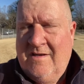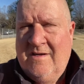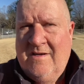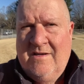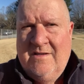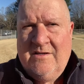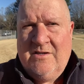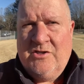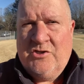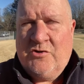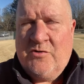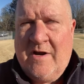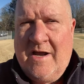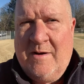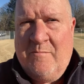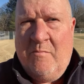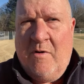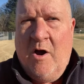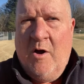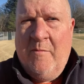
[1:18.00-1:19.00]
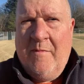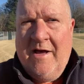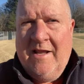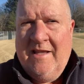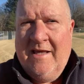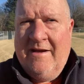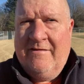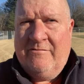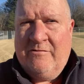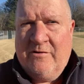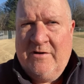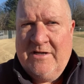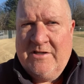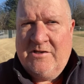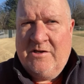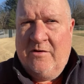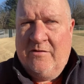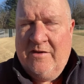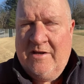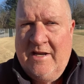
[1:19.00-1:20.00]
Just try to bow my left wrist
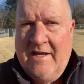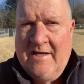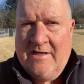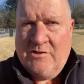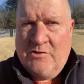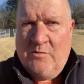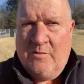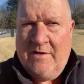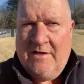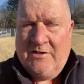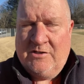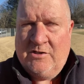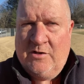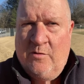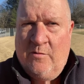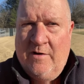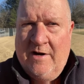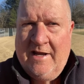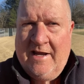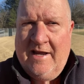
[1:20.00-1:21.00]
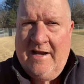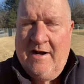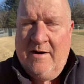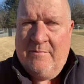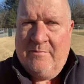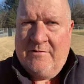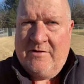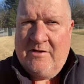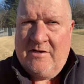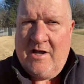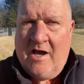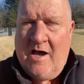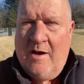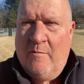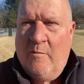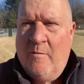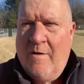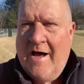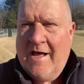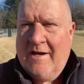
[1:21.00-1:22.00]
on the downswing. So when I get up at the top,
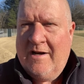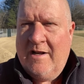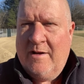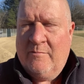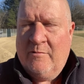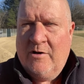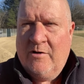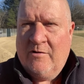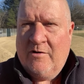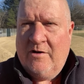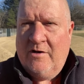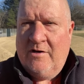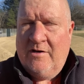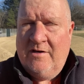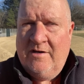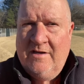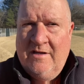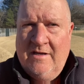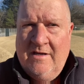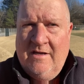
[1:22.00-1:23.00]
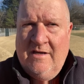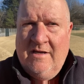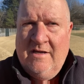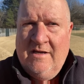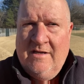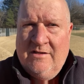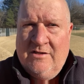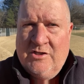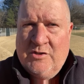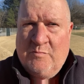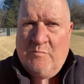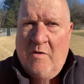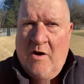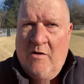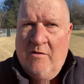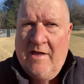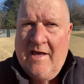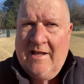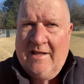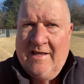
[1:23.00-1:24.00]
wind it up real good, just bow
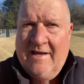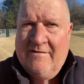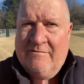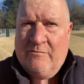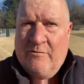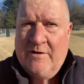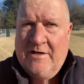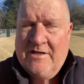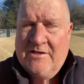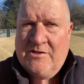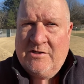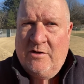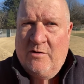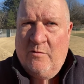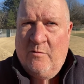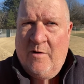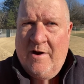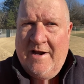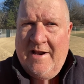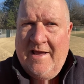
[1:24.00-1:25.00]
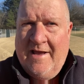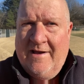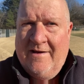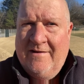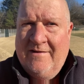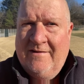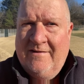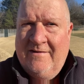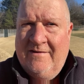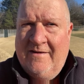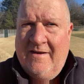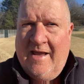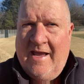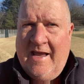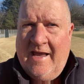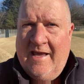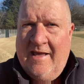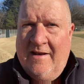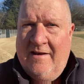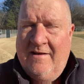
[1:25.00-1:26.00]
that left wrist on the way down,
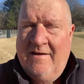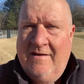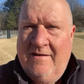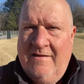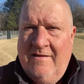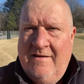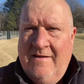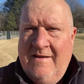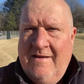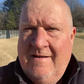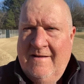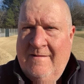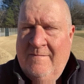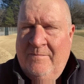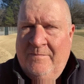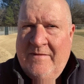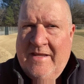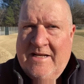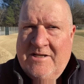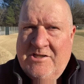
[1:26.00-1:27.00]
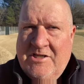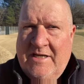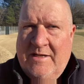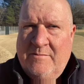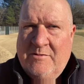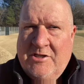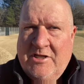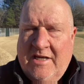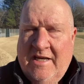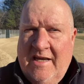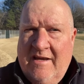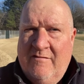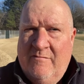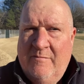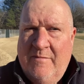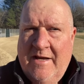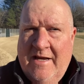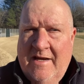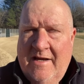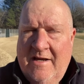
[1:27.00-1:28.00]
and that seems to give
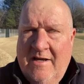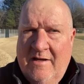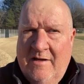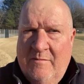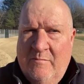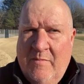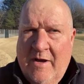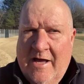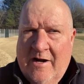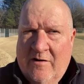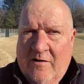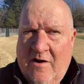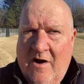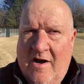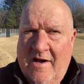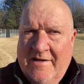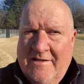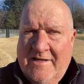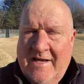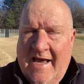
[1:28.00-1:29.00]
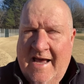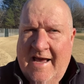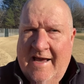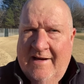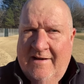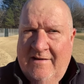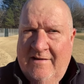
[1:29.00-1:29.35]
me better contact.